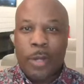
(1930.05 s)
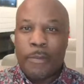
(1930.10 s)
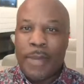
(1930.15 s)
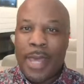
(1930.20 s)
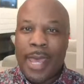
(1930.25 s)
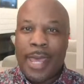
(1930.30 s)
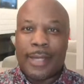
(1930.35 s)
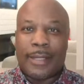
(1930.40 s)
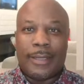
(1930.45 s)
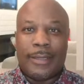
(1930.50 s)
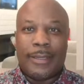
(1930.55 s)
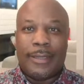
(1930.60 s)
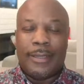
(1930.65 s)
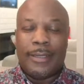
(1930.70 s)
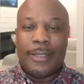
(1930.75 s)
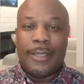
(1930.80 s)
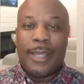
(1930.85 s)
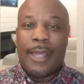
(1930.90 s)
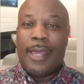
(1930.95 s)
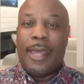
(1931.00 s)
on the
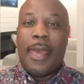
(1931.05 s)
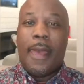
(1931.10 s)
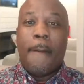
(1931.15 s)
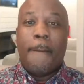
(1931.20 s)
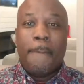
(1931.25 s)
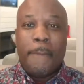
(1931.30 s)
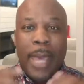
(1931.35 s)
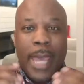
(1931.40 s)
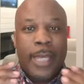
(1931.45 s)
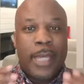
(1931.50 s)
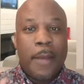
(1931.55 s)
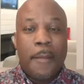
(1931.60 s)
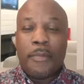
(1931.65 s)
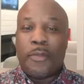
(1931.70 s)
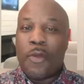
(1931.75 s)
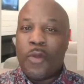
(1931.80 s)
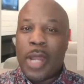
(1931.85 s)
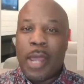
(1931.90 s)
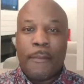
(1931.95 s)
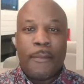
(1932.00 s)
opposition
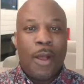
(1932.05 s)
quarterback,